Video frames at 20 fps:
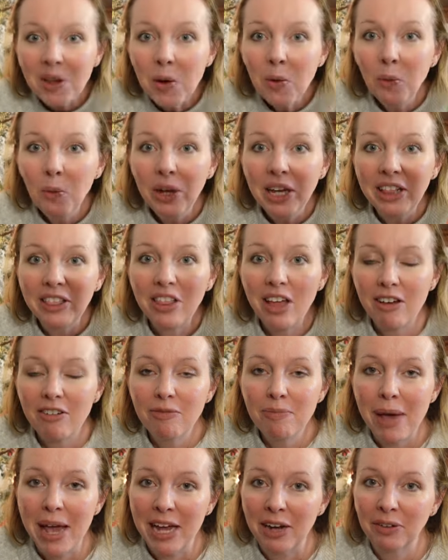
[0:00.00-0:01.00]
we
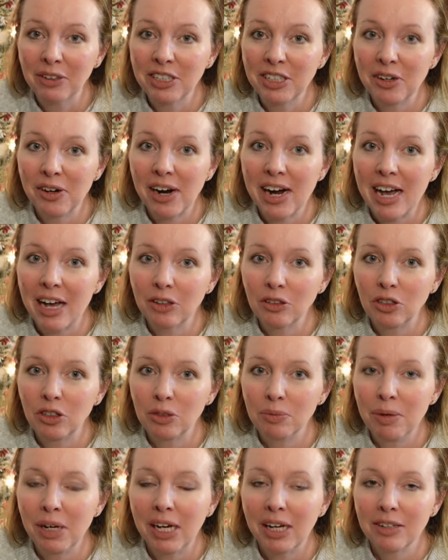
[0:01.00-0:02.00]
love penguins in our house
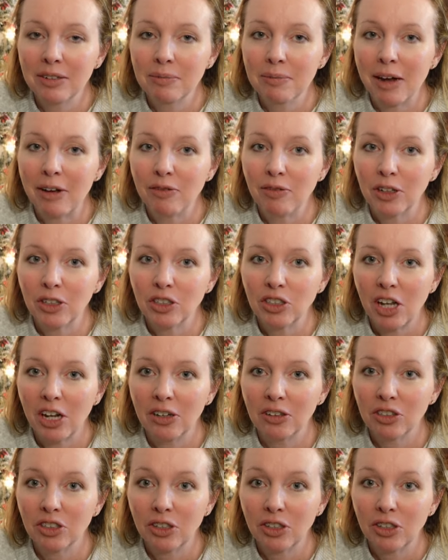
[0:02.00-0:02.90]
just because my first daughter,